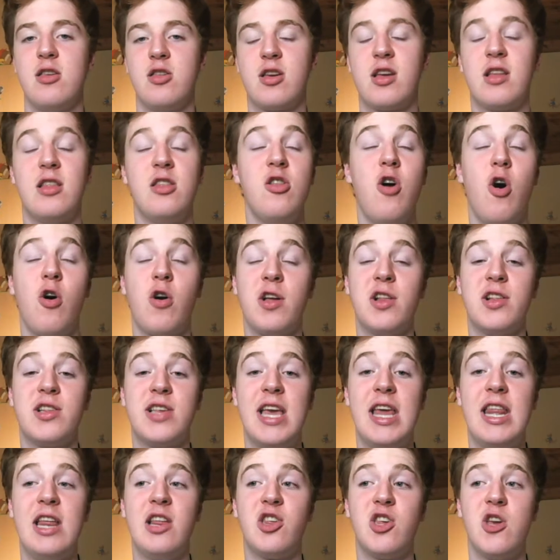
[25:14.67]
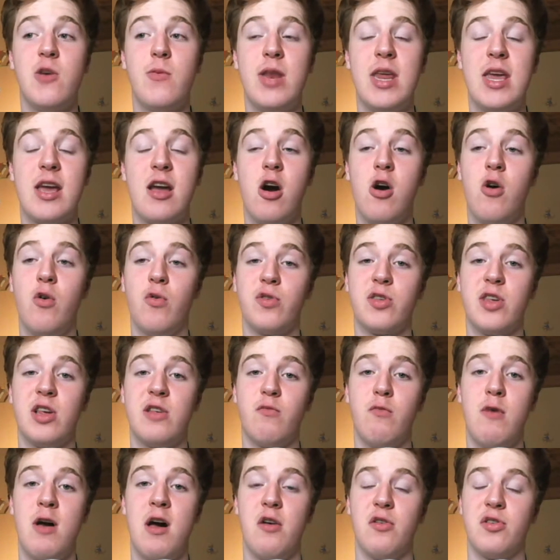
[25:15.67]
not conceding too many goals as
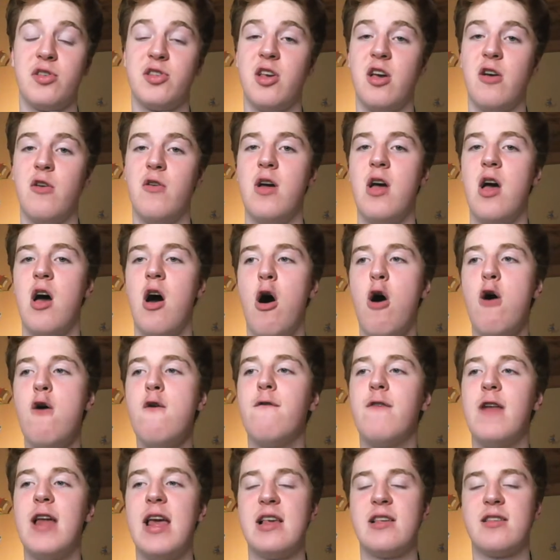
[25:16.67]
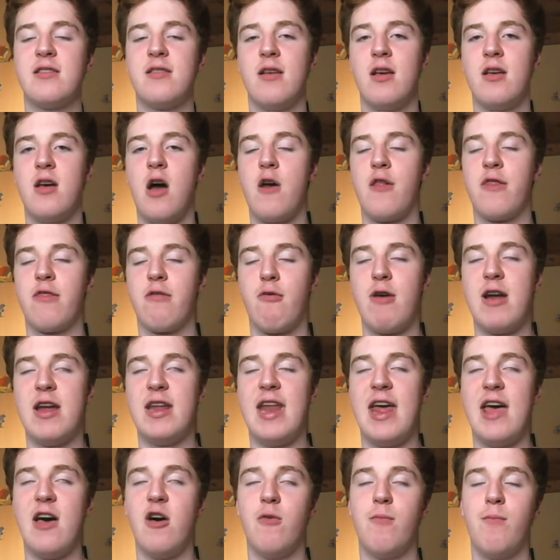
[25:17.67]
well. So hopefully it's
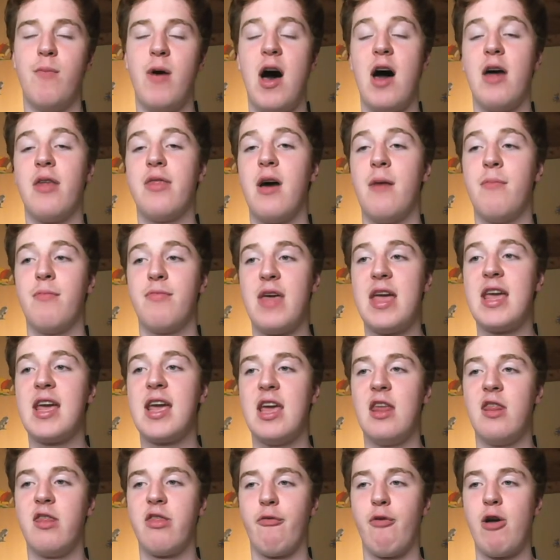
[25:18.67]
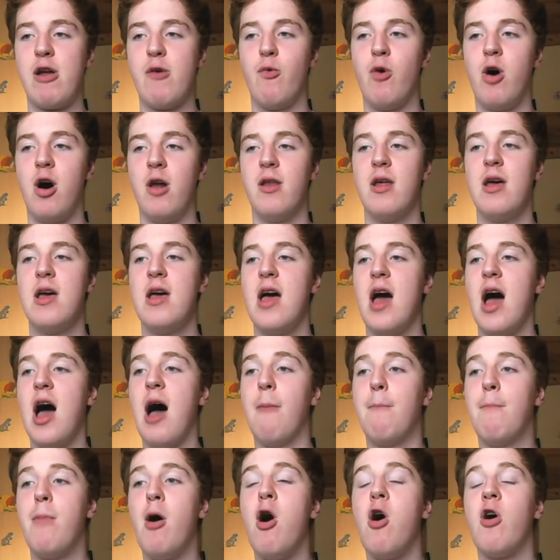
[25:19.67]
3-0, but I'm thinking 3-1.
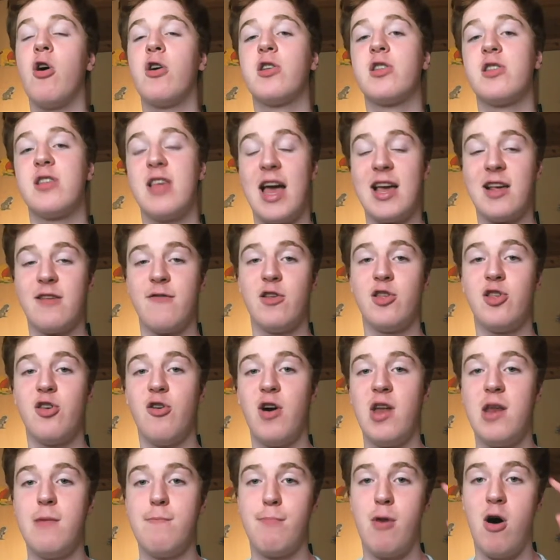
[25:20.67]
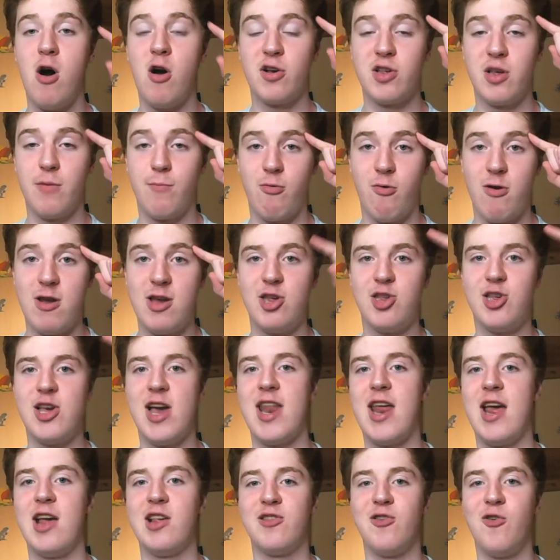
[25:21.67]
Box, thanks for joining, Box. Appreciate
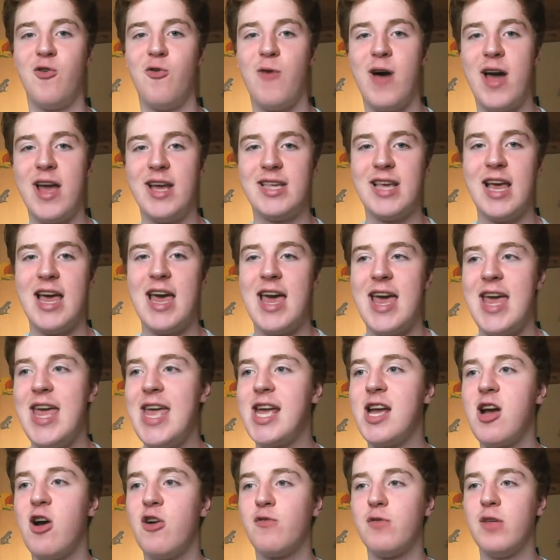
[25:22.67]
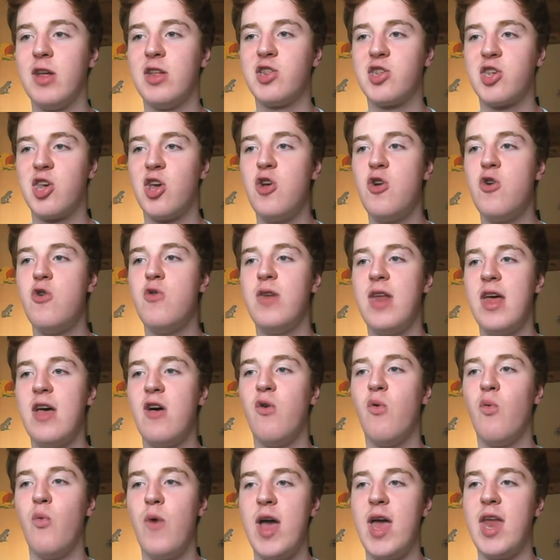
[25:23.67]
it as always. He goes with a
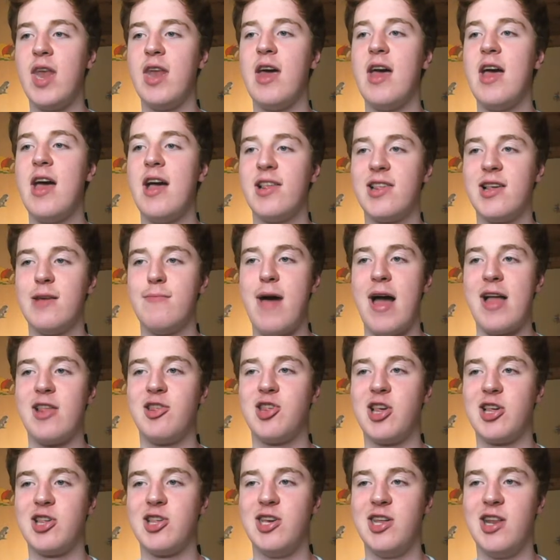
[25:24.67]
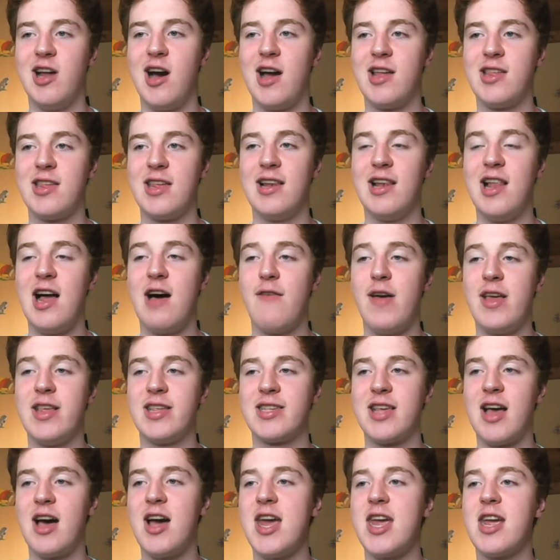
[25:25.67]
2-0 win to Manchester United. Love it.
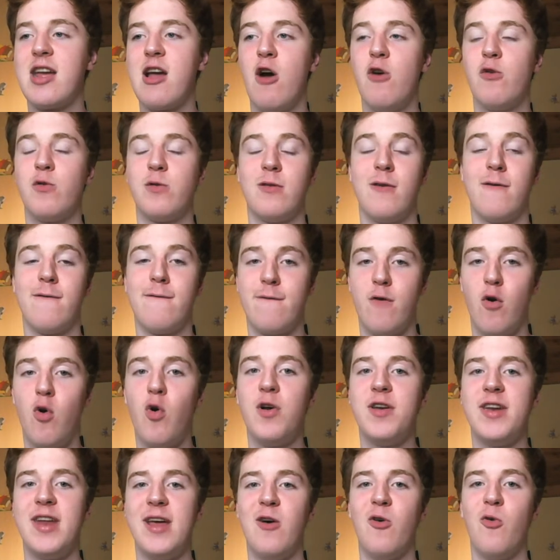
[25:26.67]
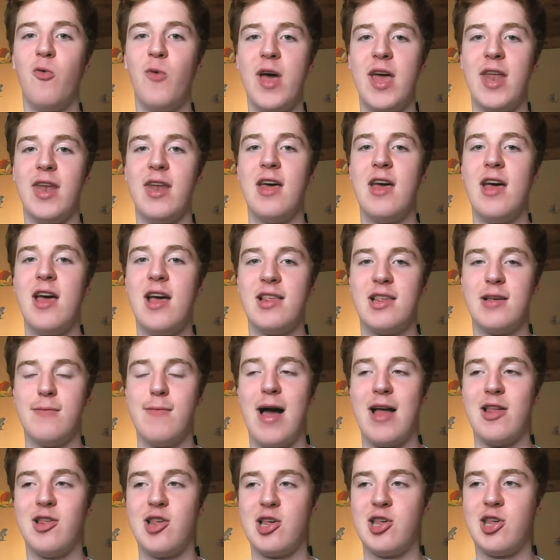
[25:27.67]
Saeed goes with a 4-0 win to
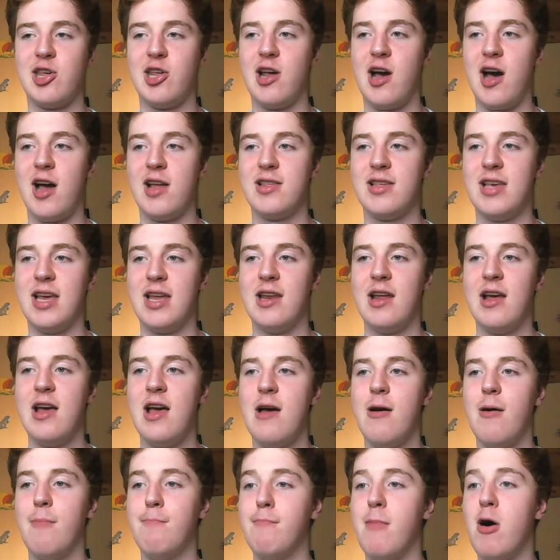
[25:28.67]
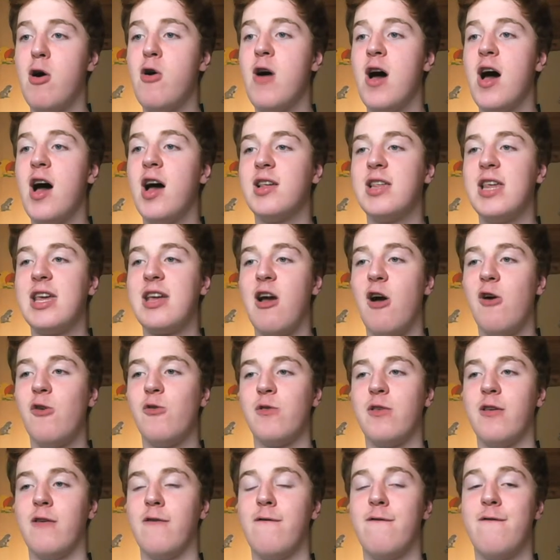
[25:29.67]
Manchester United. Mo Hersey goes
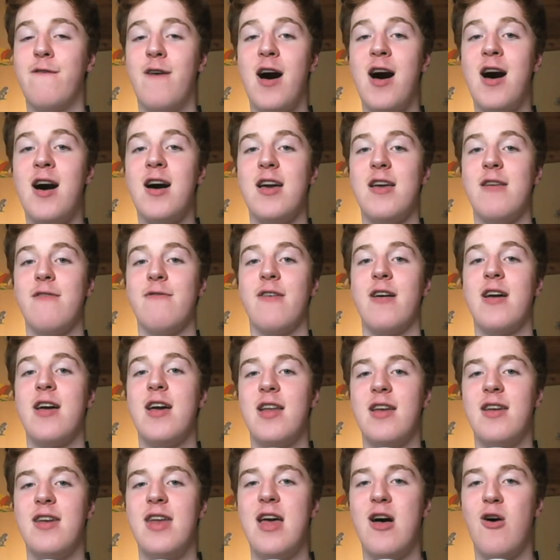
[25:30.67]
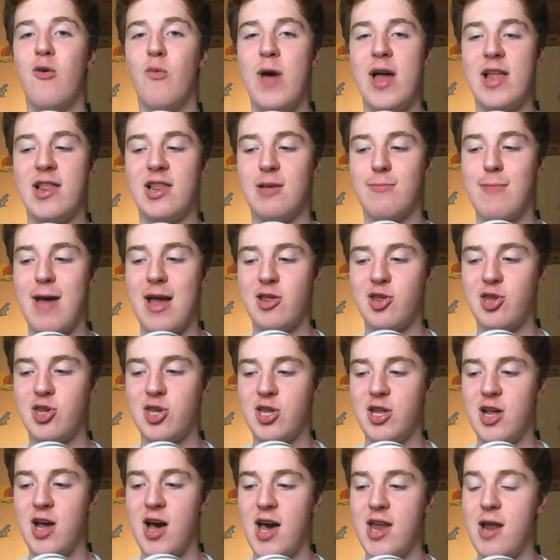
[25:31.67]
with a 5-0 win to
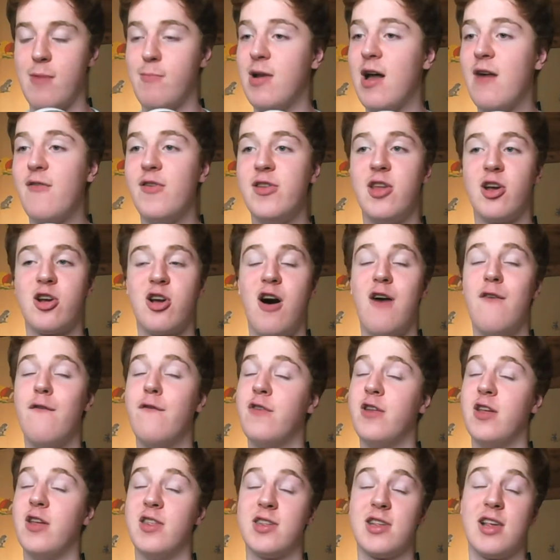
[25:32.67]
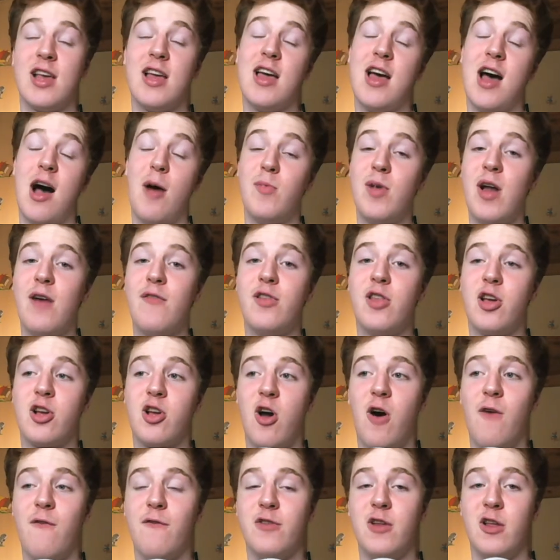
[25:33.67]
Manchester United. I'm loving the confidence. I'm loving the
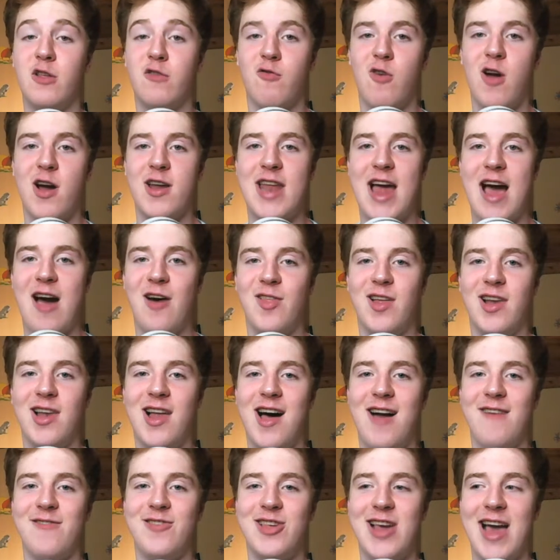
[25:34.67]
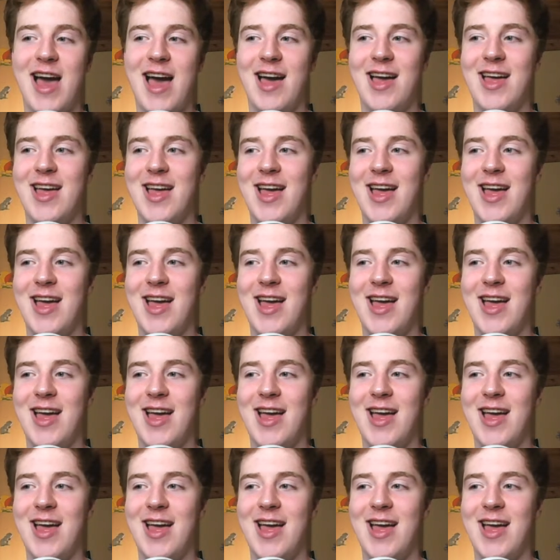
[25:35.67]
confidence right now in the live chat.